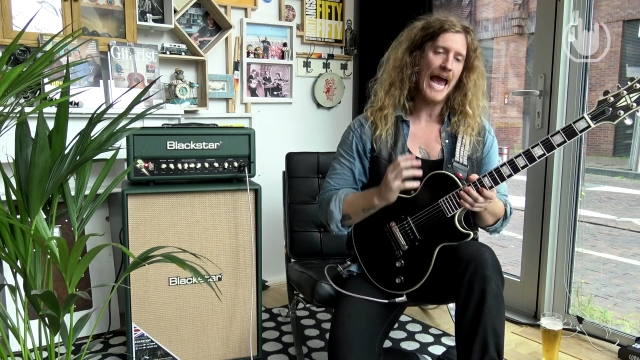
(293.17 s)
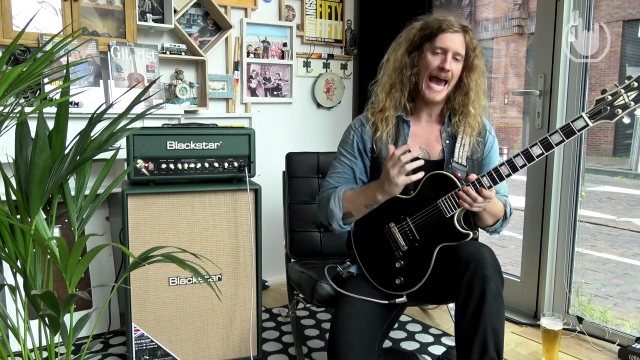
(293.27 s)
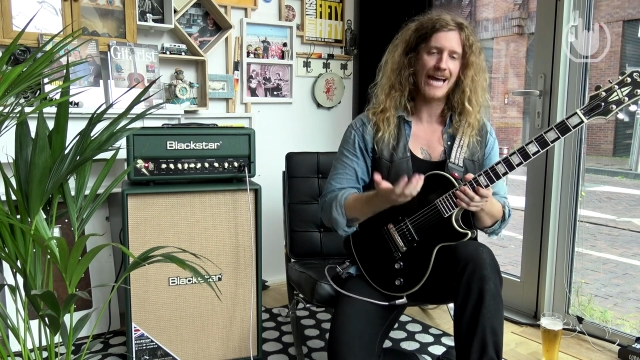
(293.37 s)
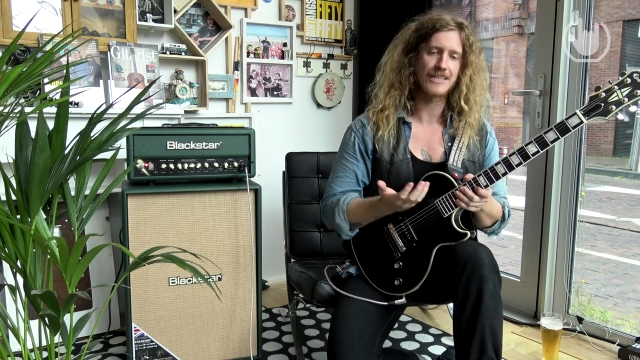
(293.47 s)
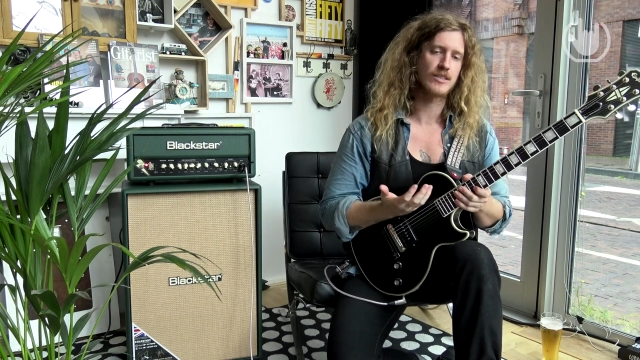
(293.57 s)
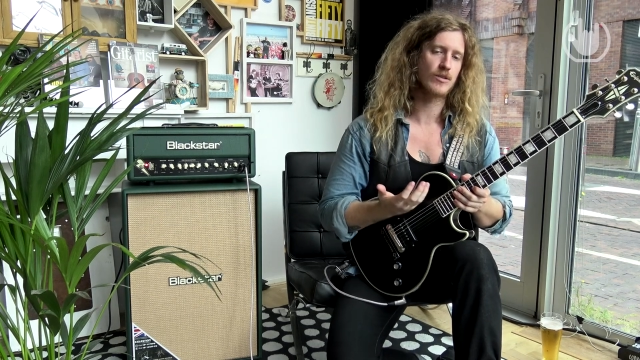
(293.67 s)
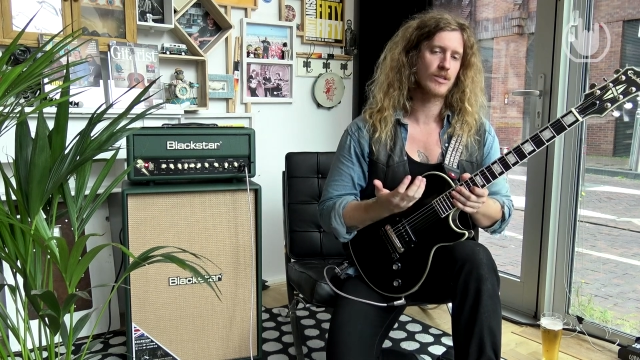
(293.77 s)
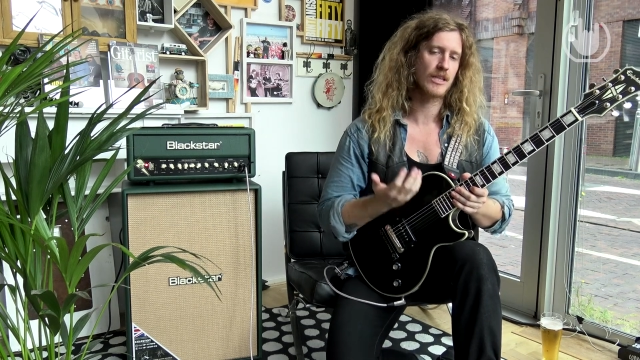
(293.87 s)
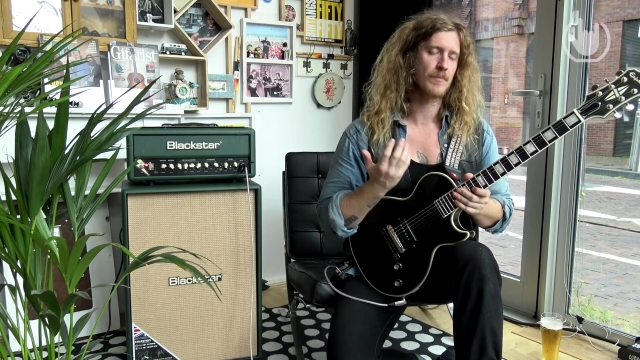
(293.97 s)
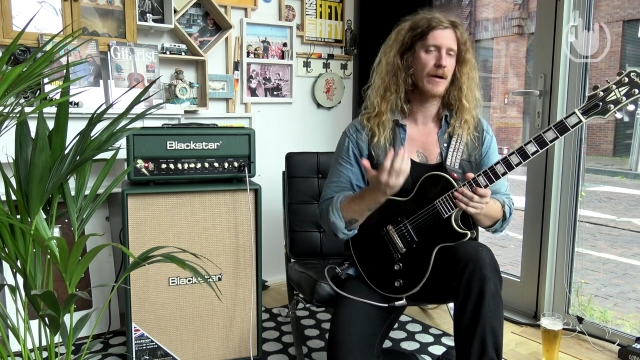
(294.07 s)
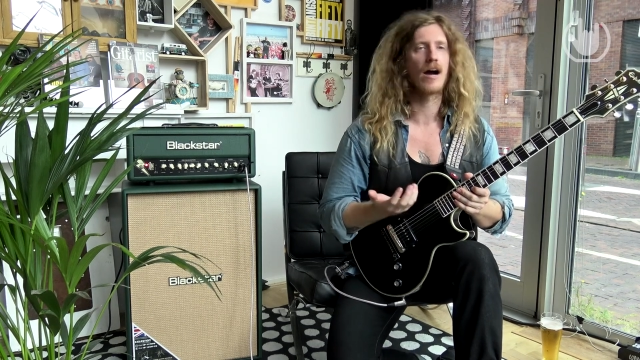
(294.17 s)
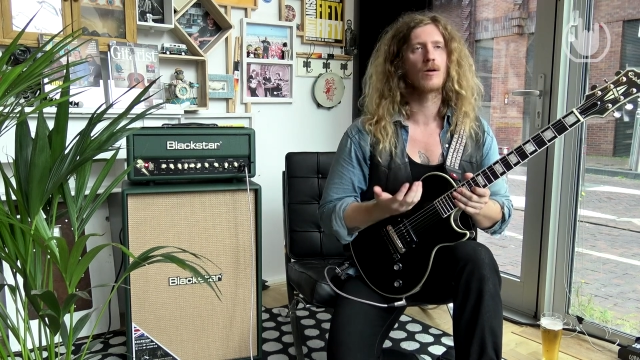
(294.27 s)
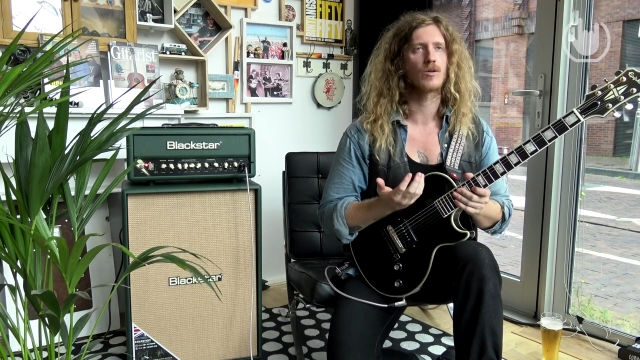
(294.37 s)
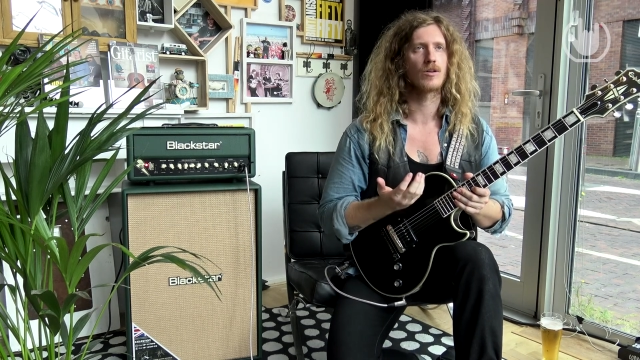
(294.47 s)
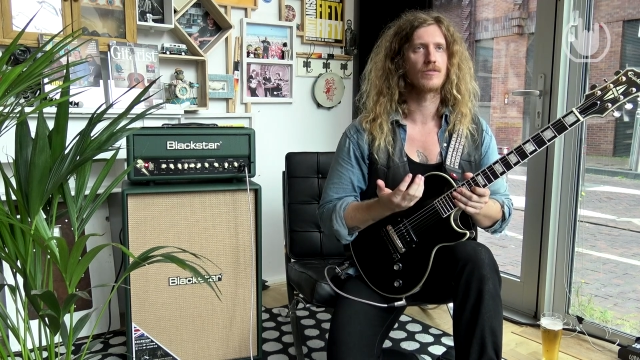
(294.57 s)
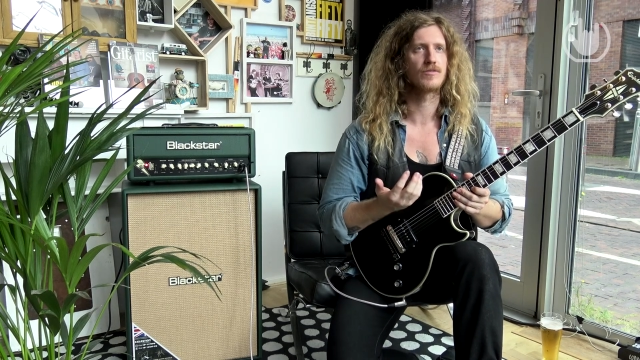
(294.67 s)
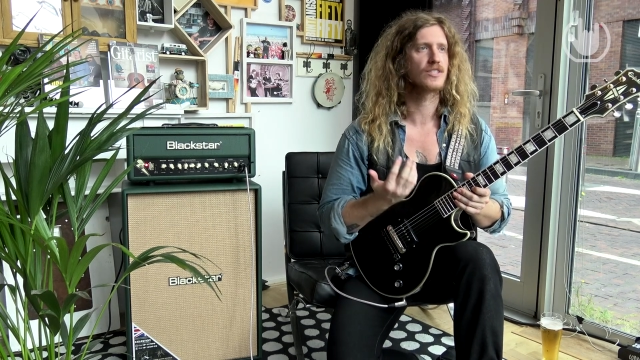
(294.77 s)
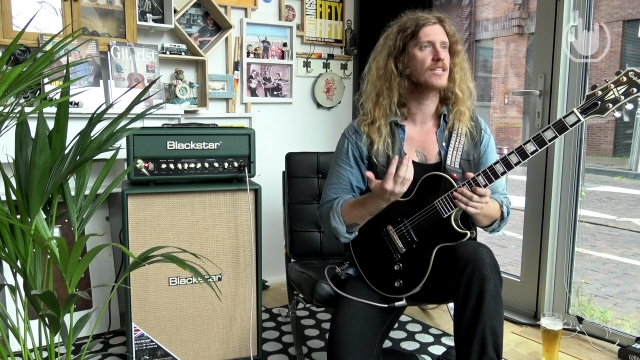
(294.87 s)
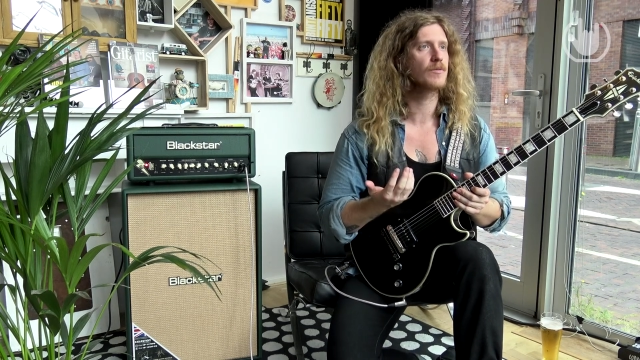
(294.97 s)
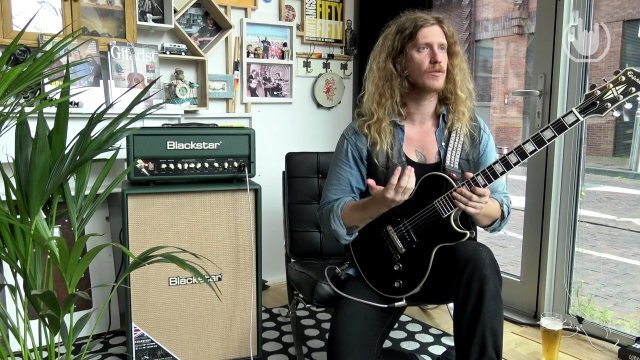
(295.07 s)
attitude and the power of
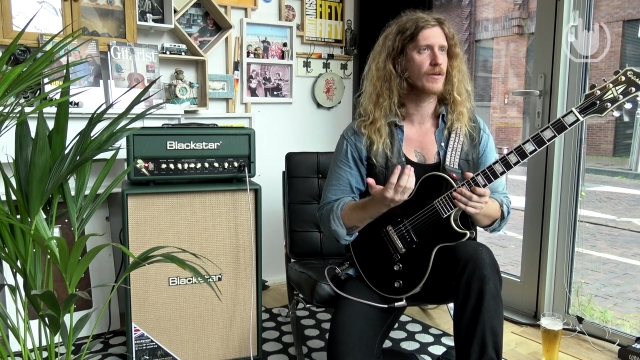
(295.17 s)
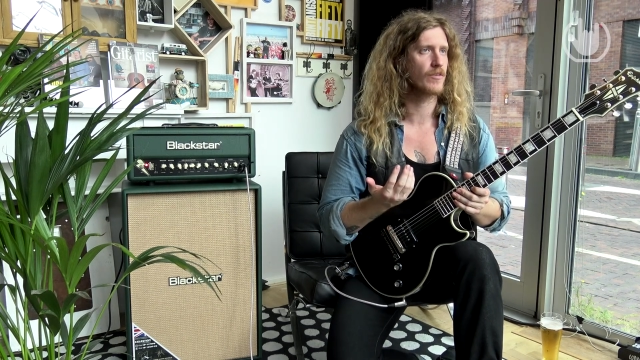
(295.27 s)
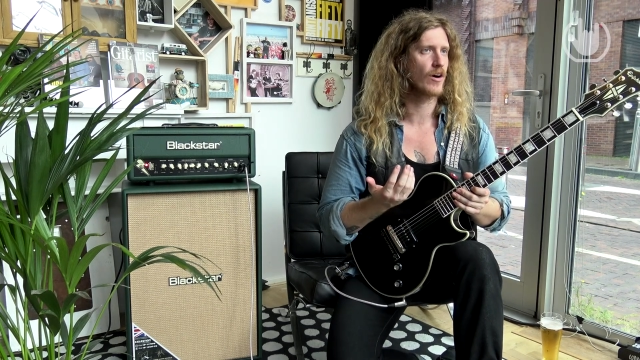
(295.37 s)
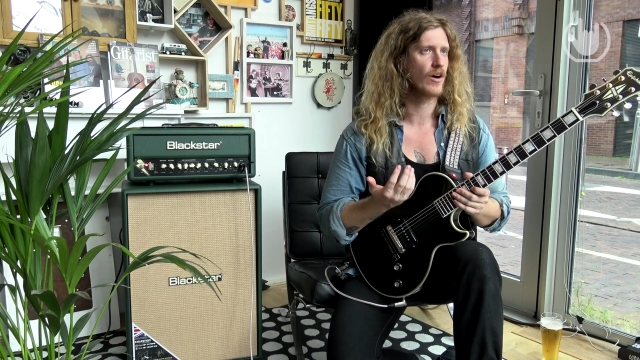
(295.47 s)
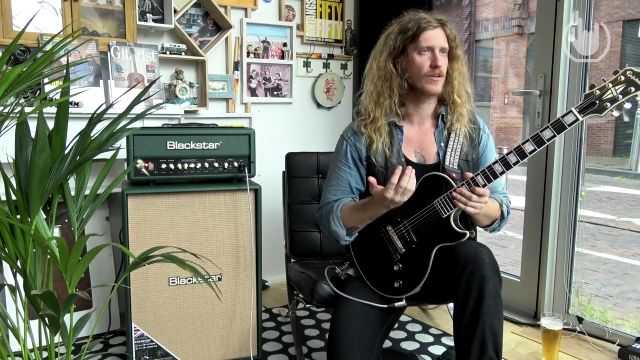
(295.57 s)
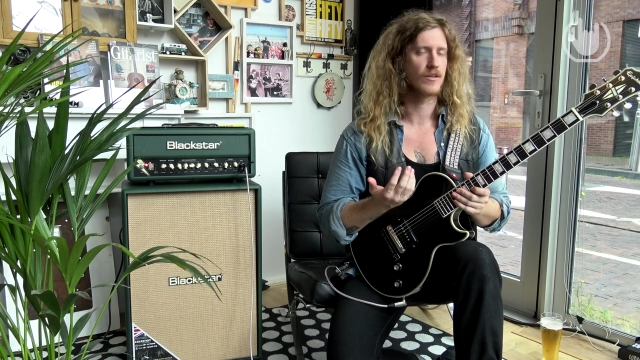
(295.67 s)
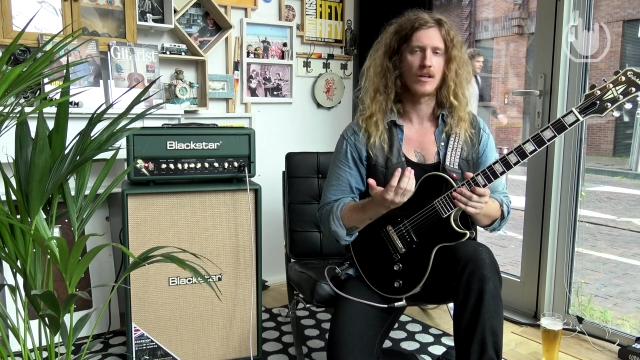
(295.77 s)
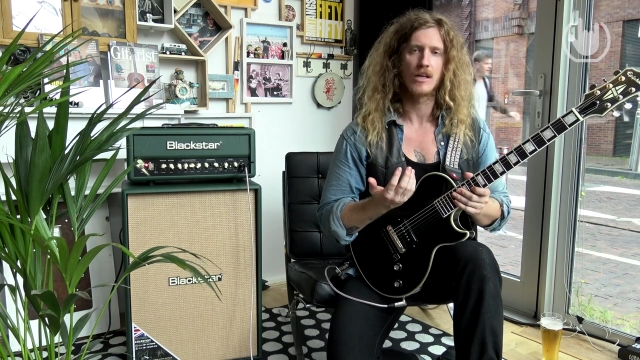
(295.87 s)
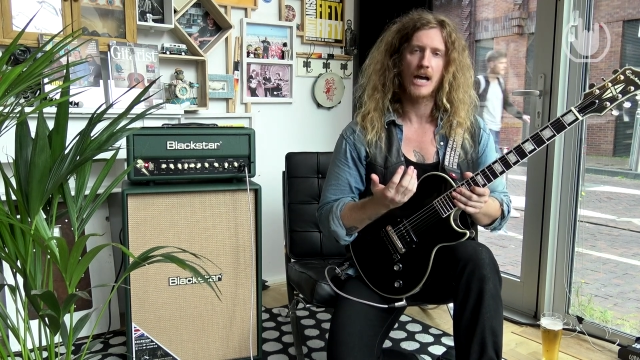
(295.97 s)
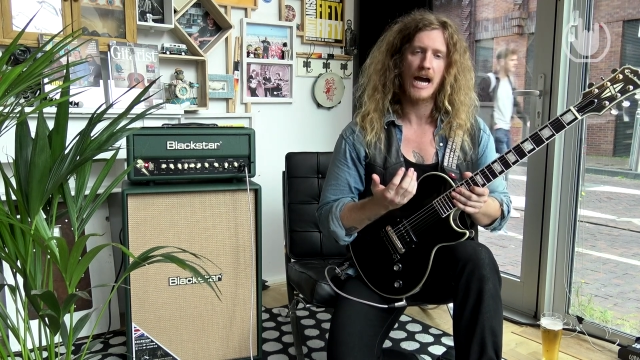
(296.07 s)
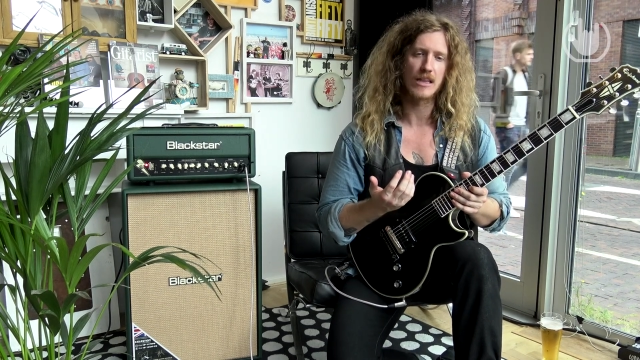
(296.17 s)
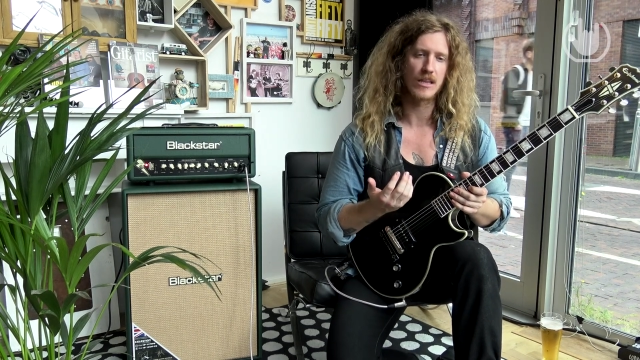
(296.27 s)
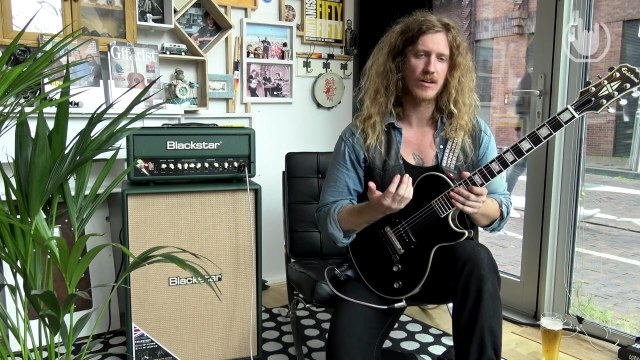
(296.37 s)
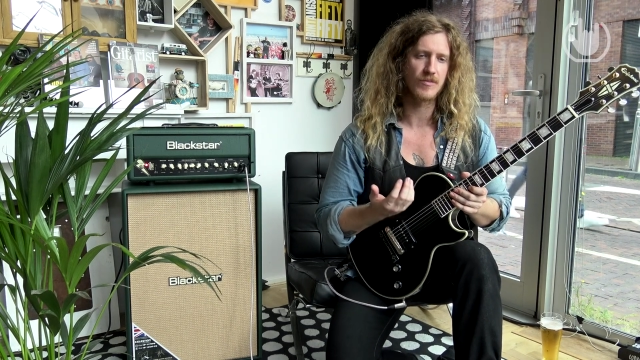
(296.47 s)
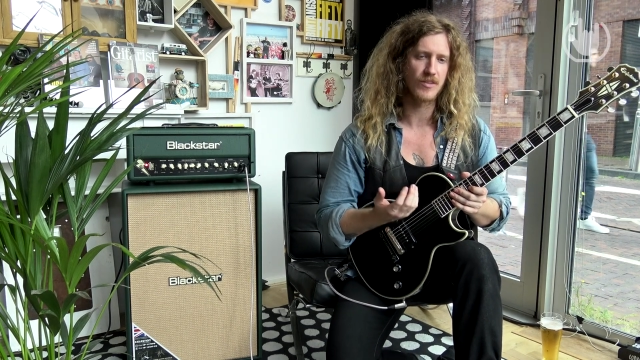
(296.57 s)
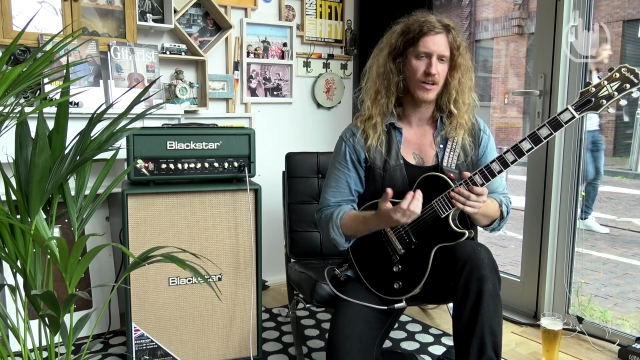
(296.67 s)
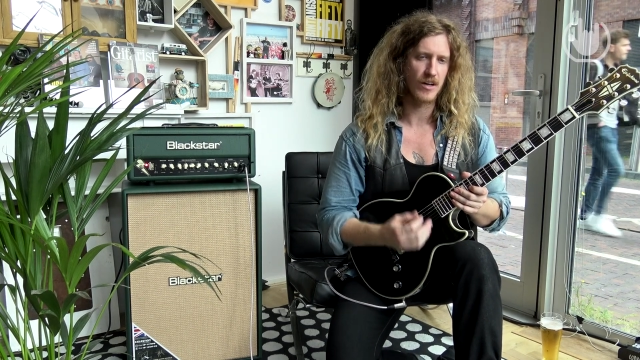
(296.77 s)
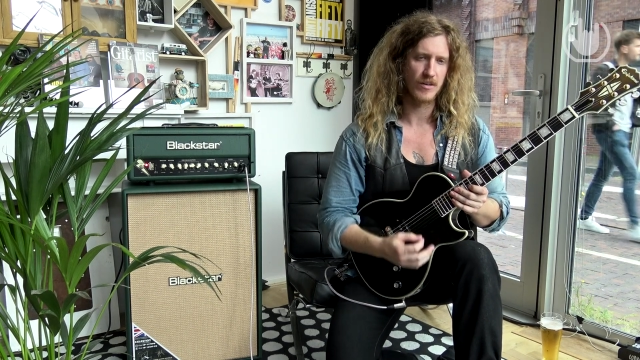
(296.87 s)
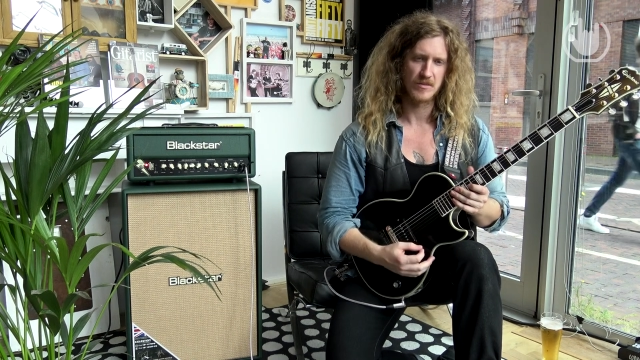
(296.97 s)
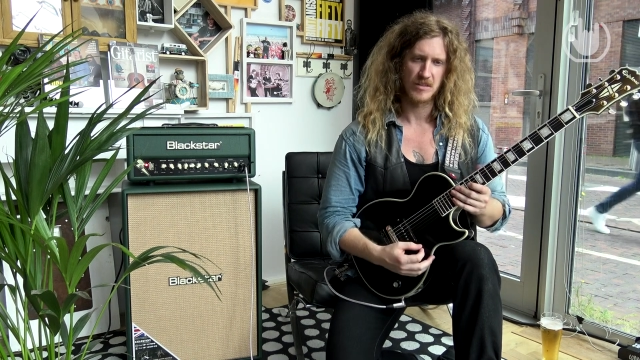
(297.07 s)
Stevie Ray Vaughan. I love the